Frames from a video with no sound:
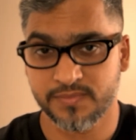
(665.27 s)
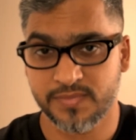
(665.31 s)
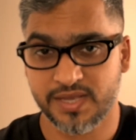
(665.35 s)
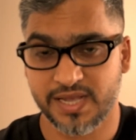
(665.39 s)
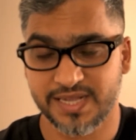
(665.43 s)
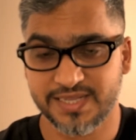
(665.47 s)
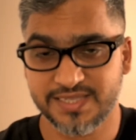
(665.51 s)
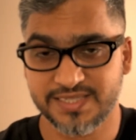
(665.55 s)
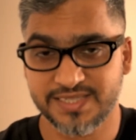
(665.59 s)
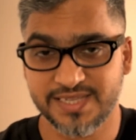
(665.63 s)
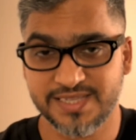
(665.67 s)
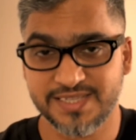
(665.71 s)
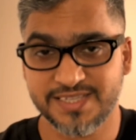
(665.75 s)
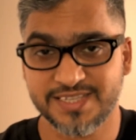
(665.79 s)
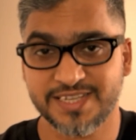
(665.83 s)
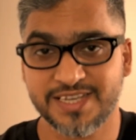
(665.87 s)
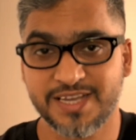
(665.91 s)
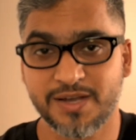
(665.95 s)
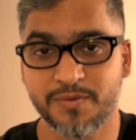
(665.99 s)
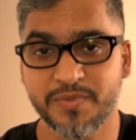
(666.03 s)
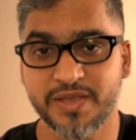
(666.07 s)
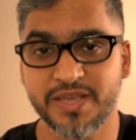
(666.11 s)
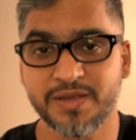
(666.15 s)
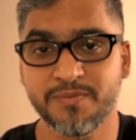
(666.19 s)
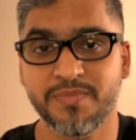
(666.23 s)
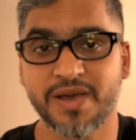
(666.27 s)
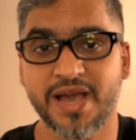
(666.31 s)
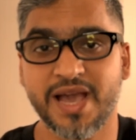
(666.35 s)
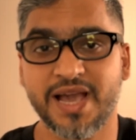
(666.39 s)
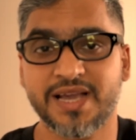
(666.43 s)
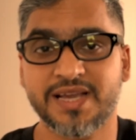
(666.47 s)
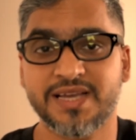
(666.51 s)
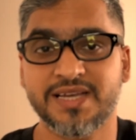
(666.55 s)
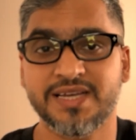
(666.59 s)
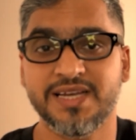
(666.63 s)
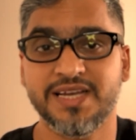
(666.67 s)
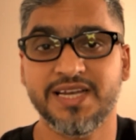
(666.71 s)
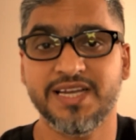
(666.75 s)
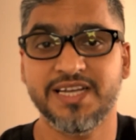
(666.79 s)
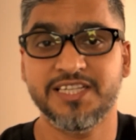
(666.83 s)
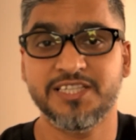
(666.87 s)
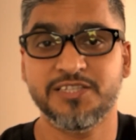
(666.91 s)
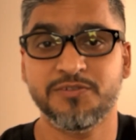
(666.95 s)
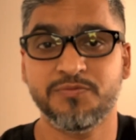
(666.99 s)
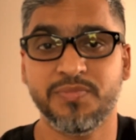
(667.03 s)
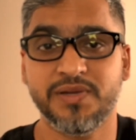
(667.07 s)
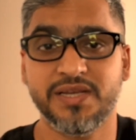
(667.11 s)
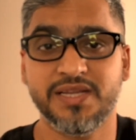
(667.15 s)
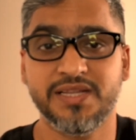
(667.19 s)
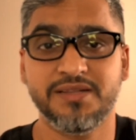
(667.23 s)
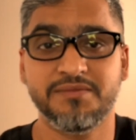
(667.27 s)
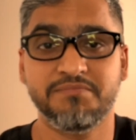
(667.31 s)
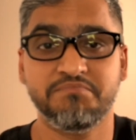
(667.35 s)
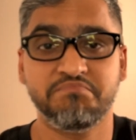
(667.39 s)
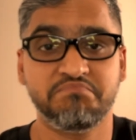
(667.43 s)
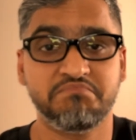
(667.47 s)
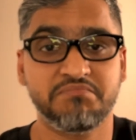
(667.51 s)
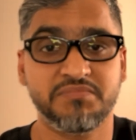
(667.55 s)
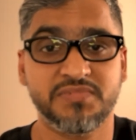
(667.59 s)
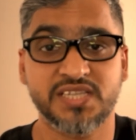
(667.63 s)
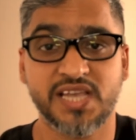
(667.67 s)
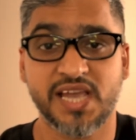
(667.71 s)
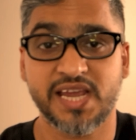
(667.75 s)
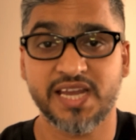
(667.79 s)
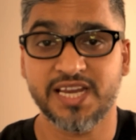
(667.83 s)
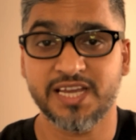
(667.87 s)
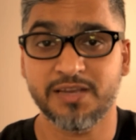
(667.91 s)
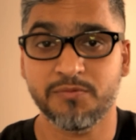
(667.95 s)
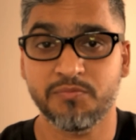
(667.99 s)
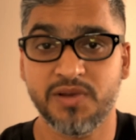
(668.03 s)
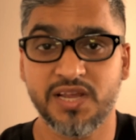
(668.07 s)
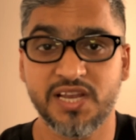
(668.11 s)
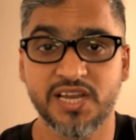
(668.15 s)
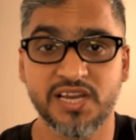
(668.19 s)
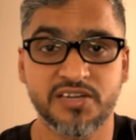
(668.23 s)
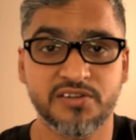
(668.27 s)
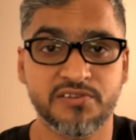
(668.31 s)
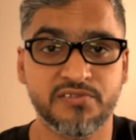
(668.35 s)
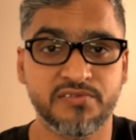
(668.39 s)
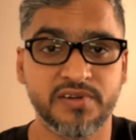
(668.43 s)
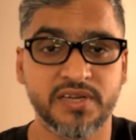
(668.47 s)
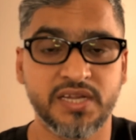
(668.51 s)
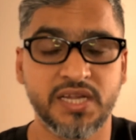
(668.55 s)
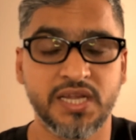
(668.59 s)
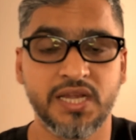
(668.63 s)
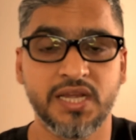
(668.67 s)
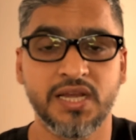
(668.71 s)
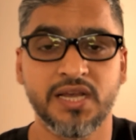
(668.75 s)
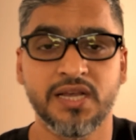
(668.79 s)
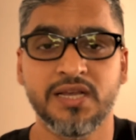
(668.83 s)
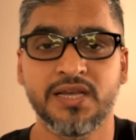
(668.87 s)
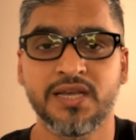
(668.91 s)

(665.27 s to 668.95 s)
And since coming back, it's been signing military,